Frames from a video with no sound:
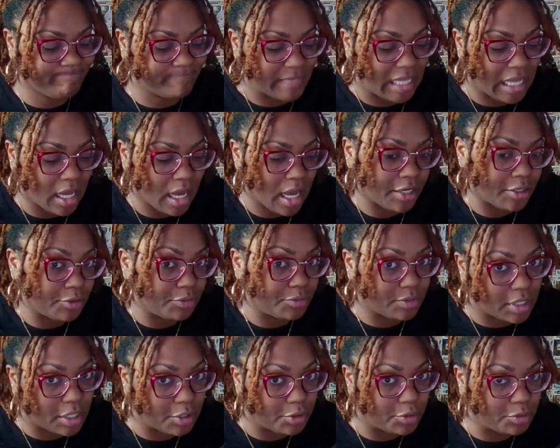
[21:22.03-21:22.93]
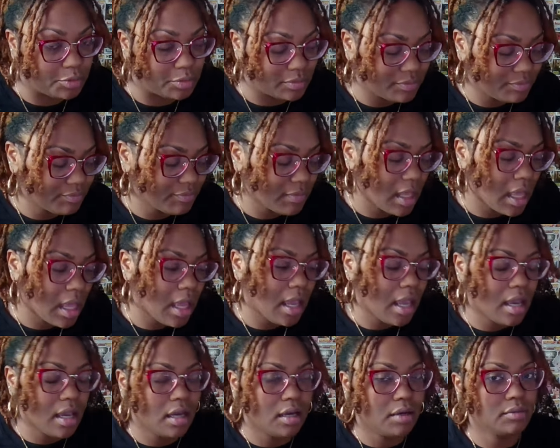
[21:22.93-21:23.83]
don't know.
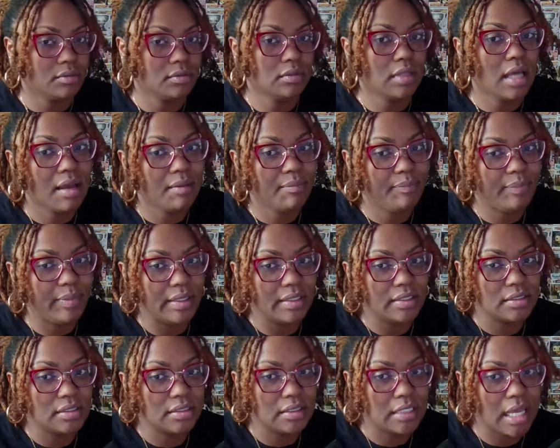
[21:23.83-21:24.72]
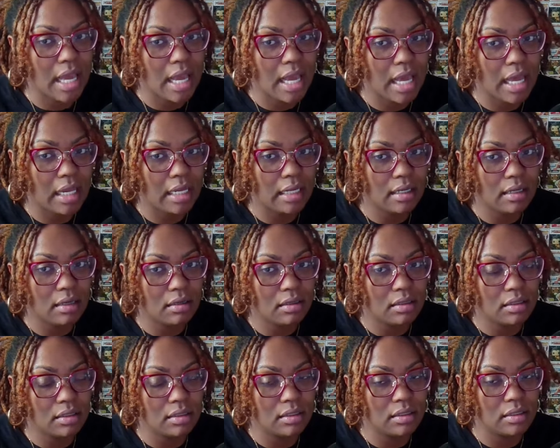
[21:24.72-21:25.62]
With that being said,
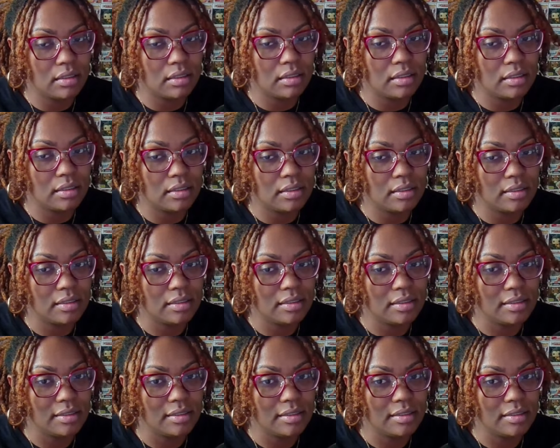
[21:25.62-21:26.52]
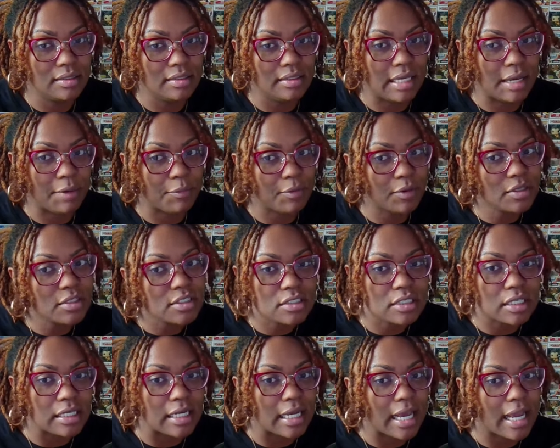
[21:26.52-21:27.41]
yeah, we're just
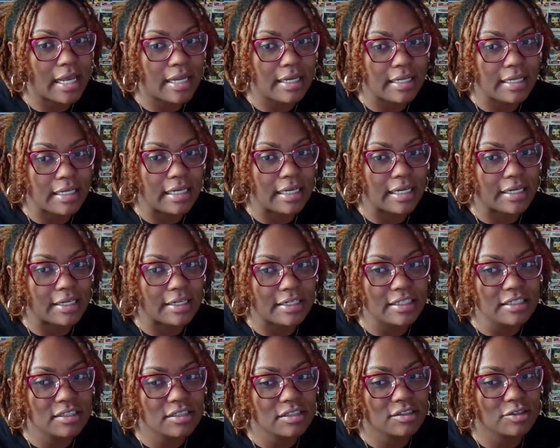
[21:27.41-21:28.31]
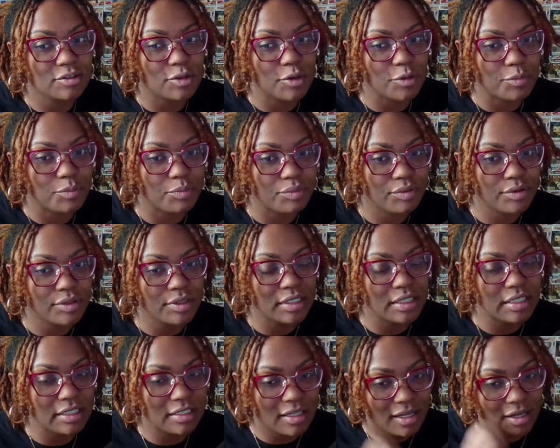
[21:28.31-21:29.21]
gonna end it here. These are so
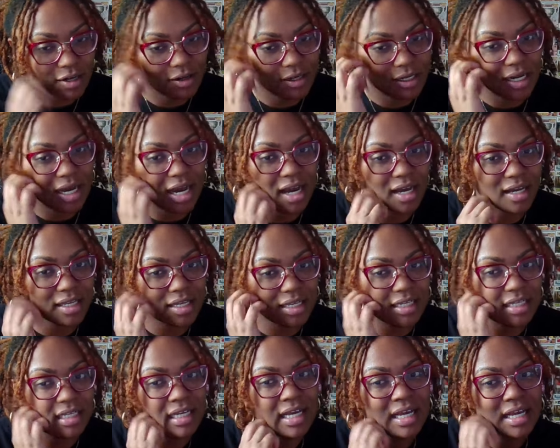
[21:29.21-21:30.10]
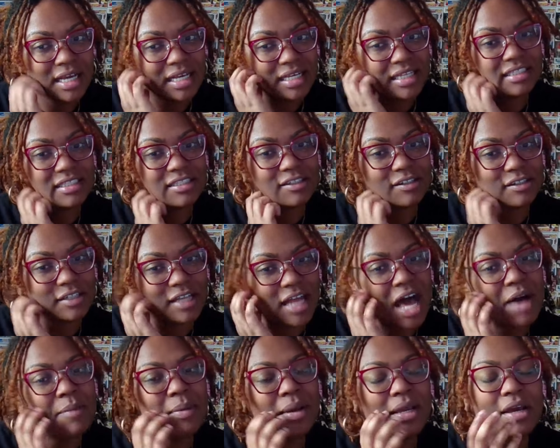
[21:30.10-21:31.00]
pretty, though. And Aki is still
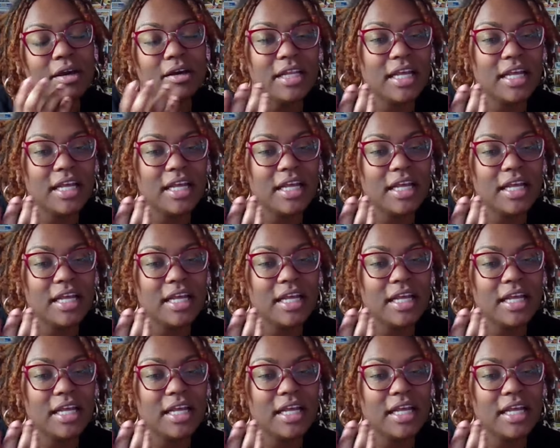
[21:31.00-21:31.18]
alive, but he only